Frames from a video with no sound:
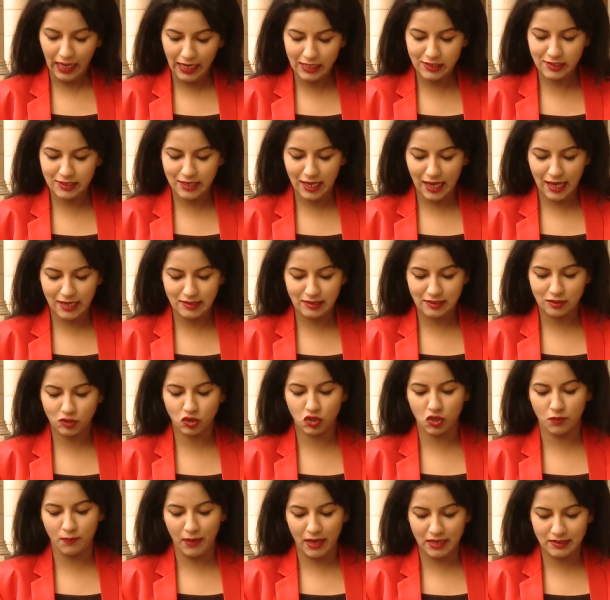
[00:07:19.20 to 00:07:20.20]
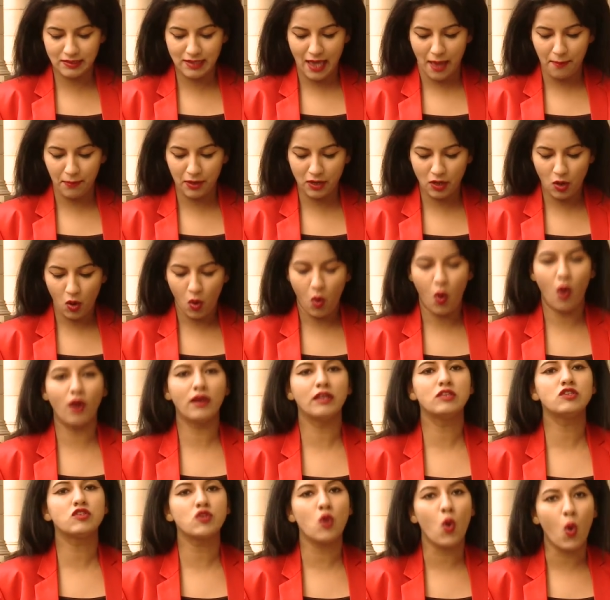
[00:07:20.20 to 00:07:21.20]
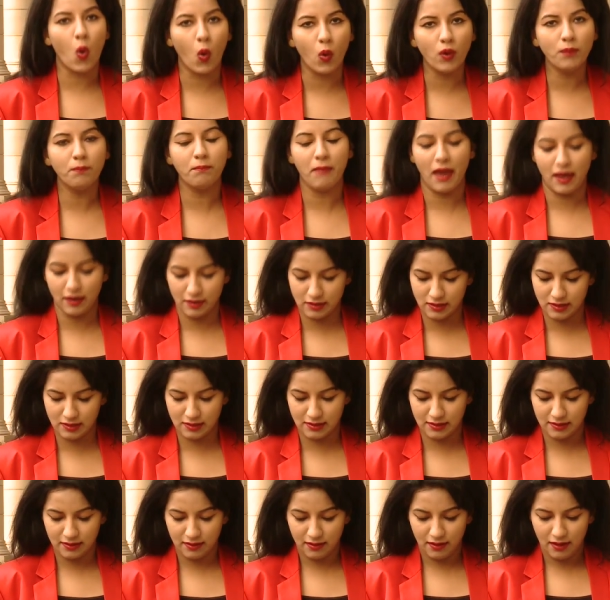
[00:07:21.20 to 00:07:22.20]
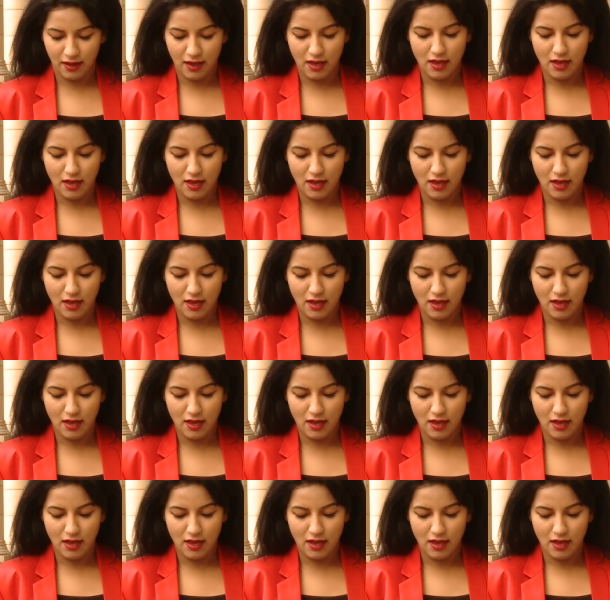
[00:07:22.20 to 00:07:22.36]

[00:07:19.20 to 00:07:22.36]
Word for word: Each case should be examined on its own merits.